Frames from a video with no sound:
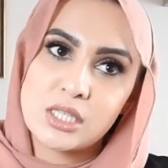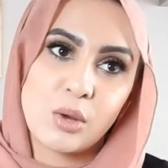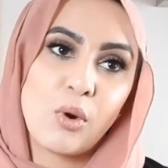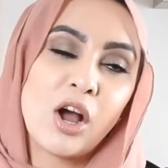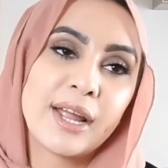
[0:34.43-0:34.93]

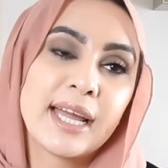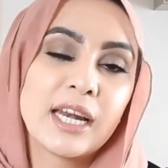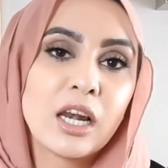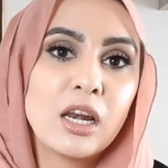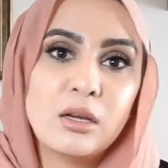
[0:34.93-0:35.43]
So I
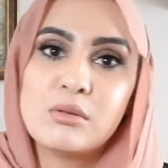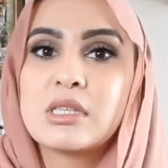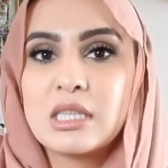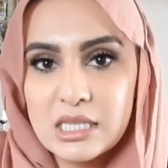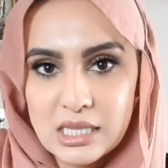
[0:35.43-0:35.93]
had loads
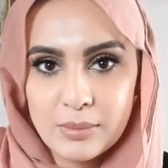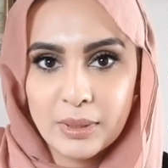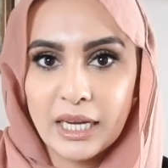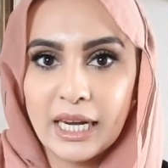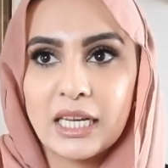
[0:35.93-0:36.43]
of these at the
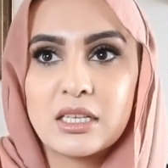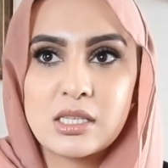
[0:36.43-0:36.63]
beginning.